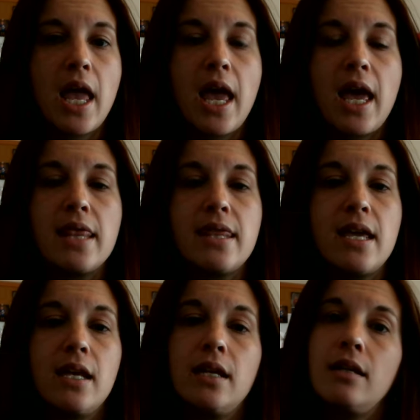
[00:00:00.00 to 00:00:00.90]
And
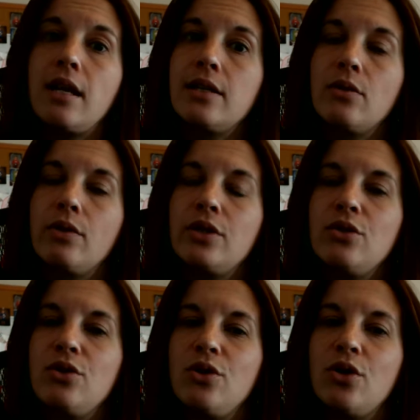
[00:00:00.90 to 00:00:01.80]
then, as always, you
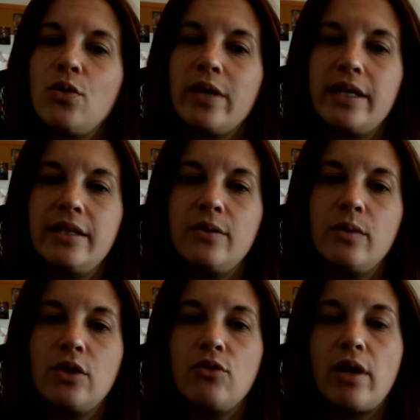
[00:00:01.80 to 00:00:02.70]
do your quiz,
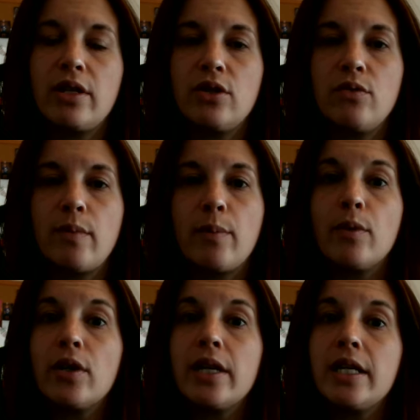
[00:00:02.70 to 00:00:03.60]
which, as you
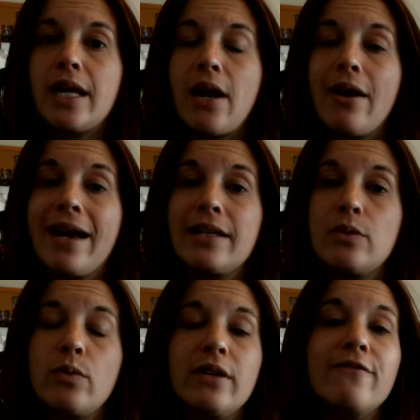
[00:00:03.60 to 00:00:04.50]
remember, it now has
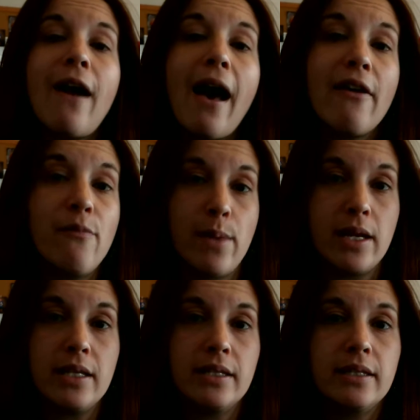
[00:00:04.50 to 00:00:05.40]
25
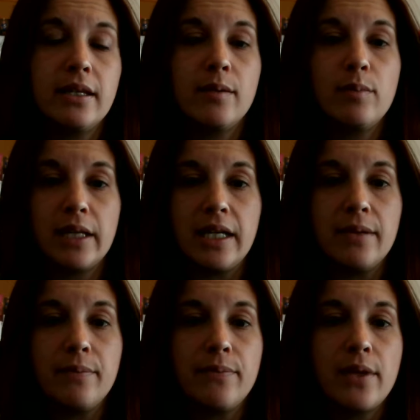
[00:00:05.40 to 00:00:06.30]
minutes to complete
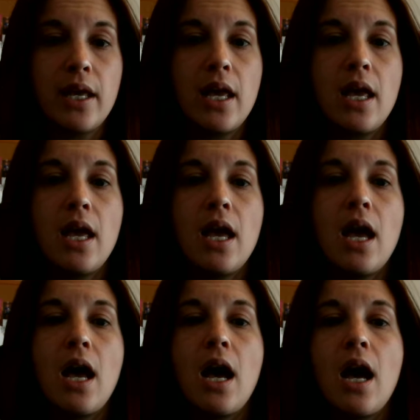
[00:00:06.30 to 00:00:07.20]

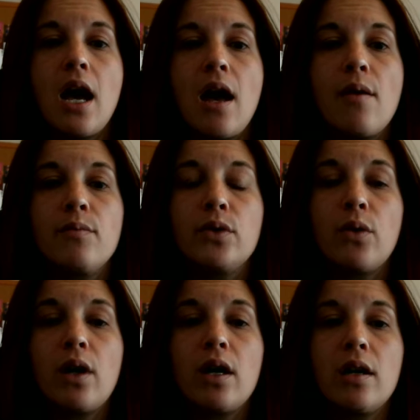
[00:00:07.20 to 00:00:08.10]
it. So
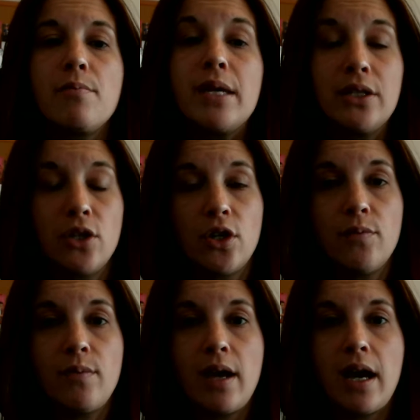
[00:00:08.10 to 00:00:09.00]
our midterm
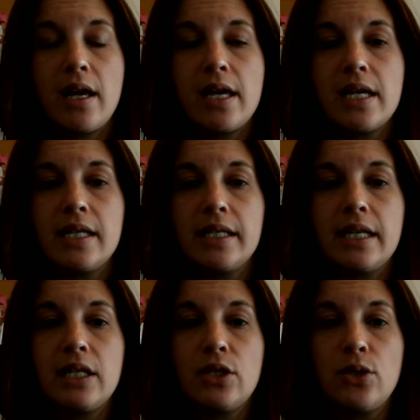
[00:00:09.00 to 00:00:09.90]
is
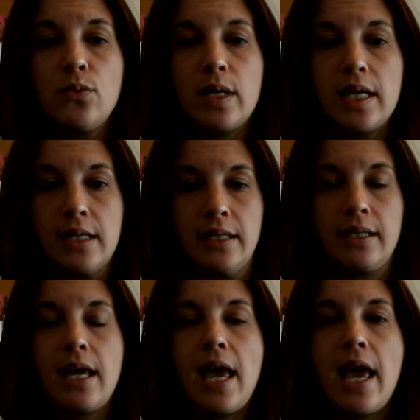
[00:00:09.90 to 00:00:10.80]
in 2 weeks,
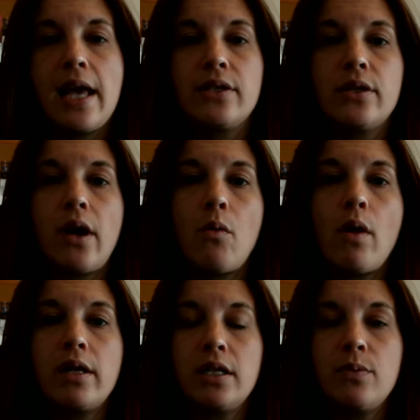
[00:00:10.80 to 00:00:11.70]
and so I
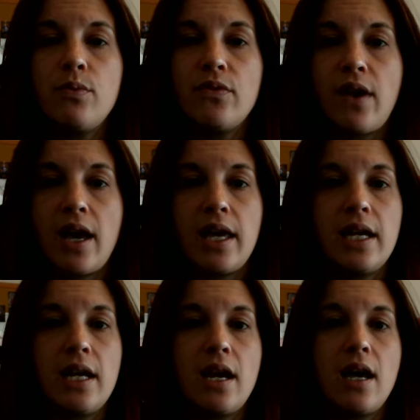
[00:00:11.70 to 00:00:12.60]
wanted to provide
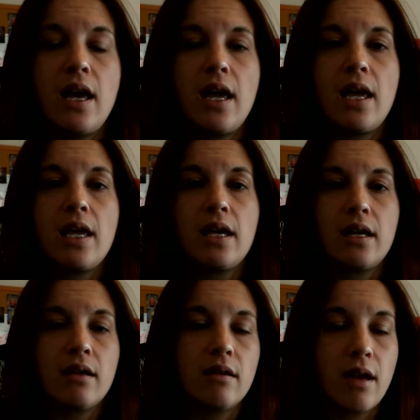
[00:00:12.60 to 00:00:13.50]
a
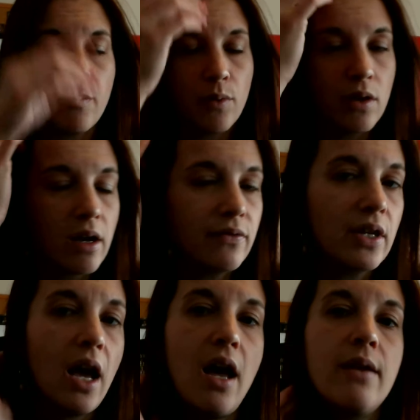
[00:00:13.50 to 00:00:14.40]
couple of
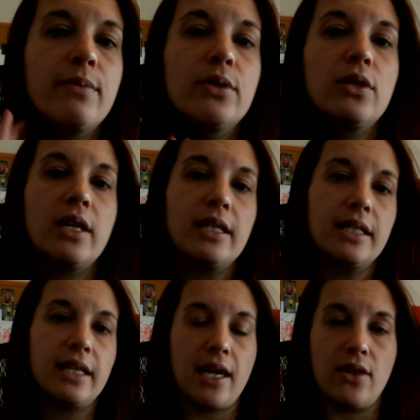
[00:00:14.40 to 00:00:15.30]
times to get
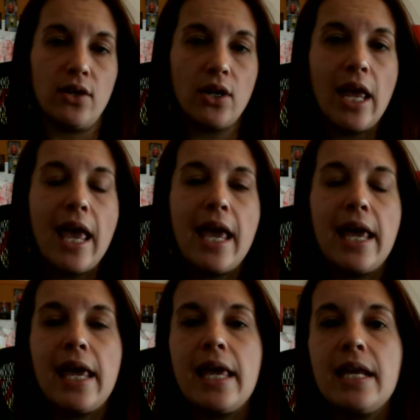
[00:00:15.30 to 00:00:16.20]
together
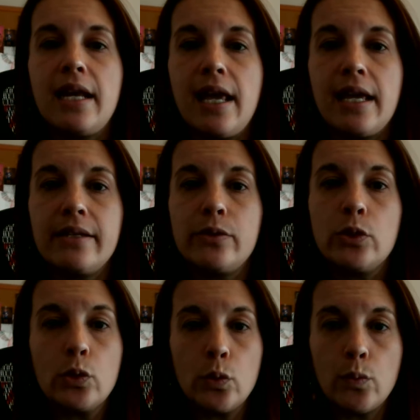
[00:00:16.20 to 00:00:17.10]
in a
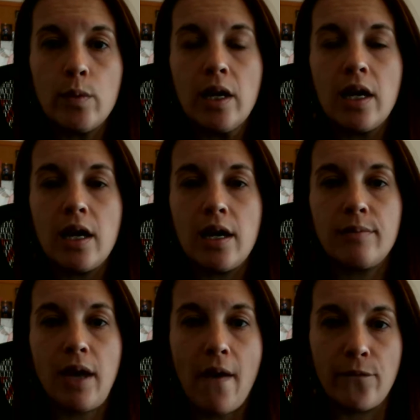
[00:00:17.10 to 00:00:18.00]
Zoom
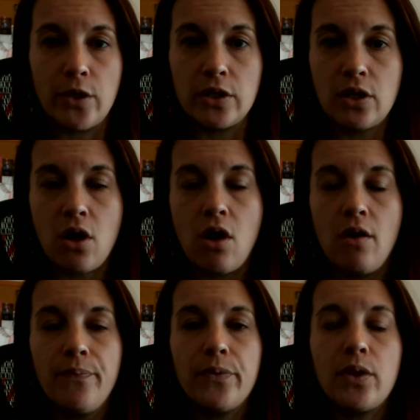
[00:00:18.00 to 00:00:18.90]
conference call
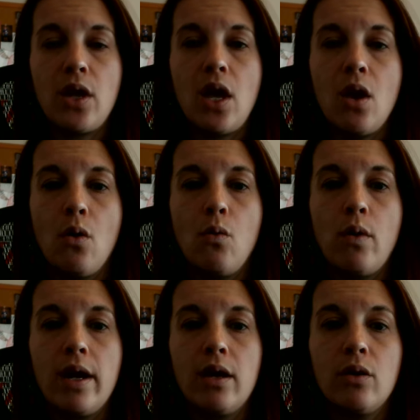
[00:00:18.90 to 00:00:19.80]

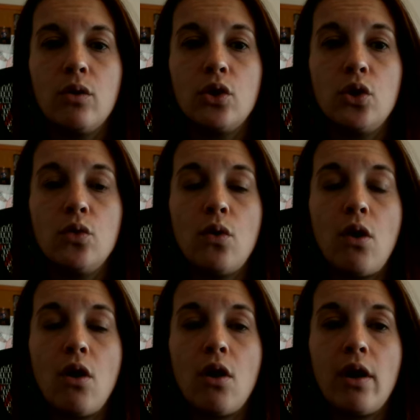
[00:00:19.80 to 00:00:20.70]
where you
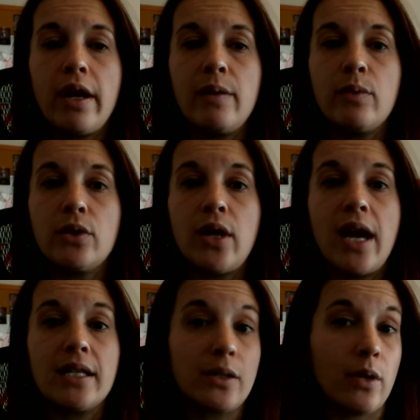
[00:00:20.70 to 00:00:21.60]
are able to
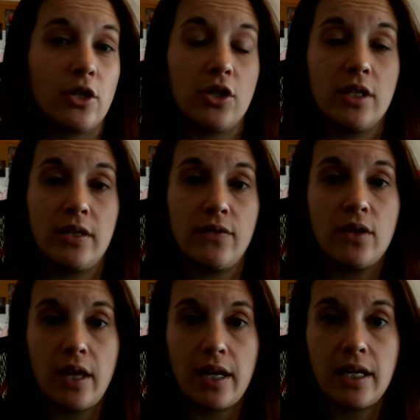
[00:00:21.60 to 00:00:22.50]
ask questions if you
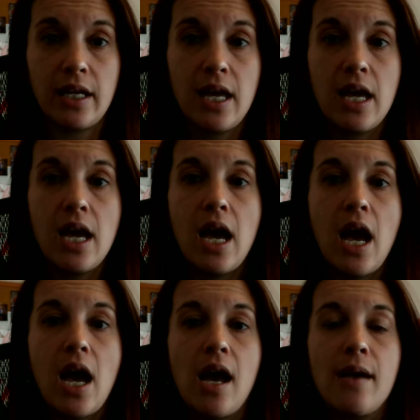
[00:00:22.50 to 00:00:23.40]
like.
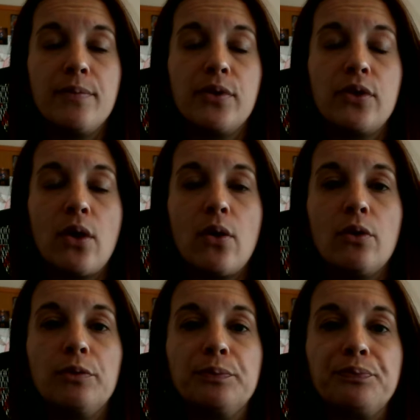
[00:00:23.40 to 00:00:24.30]
So